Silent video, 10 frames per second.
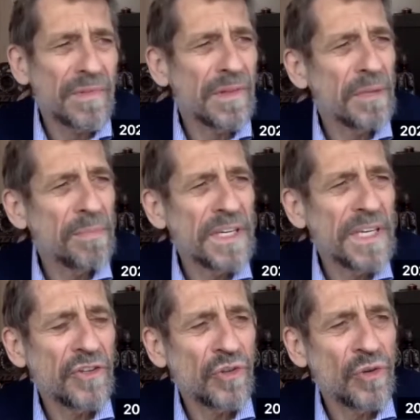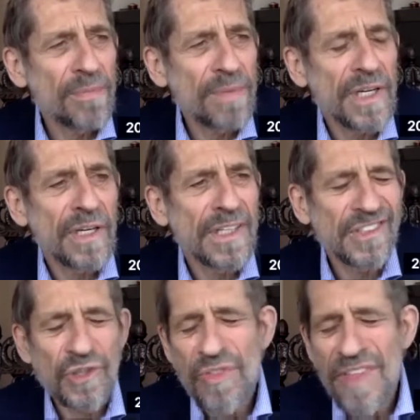that begins to appear in
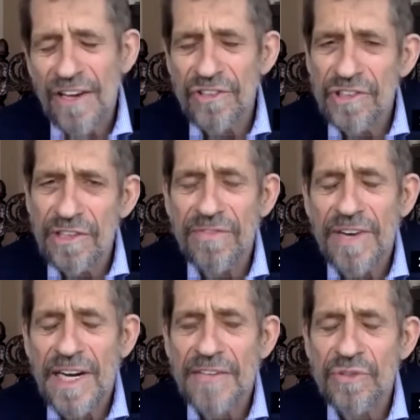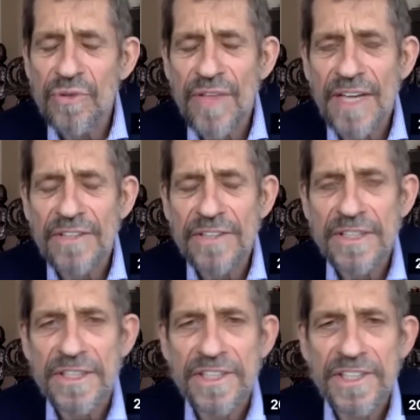2005,
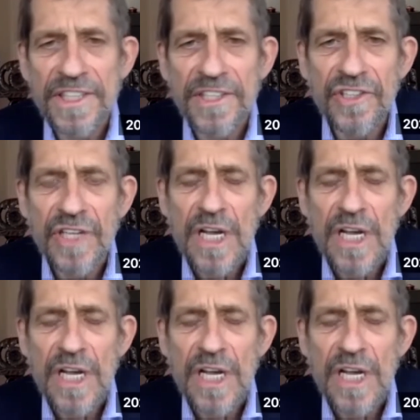2006,